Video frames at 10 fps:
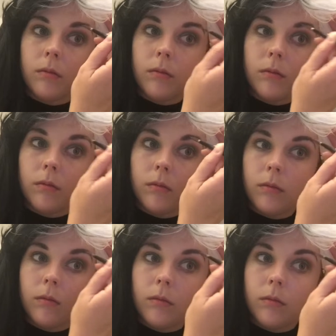
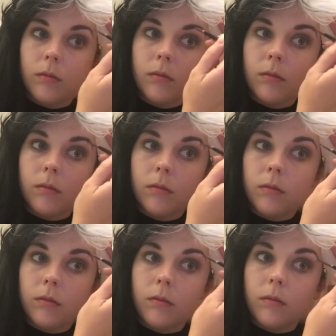
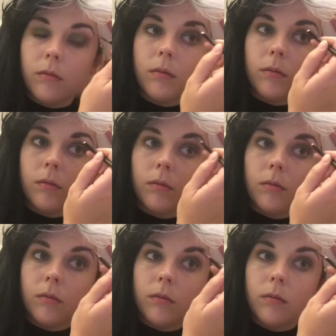
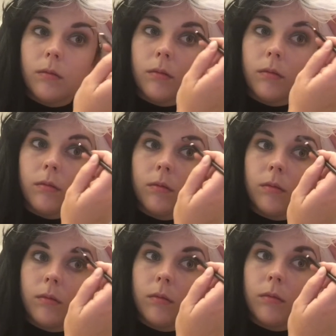
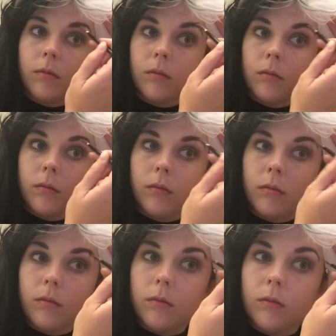
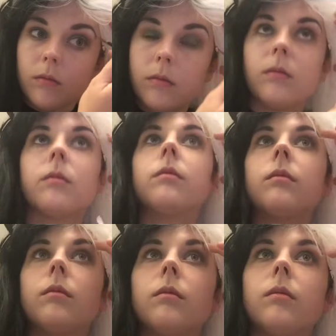
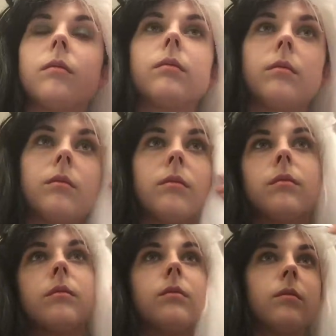[no speech]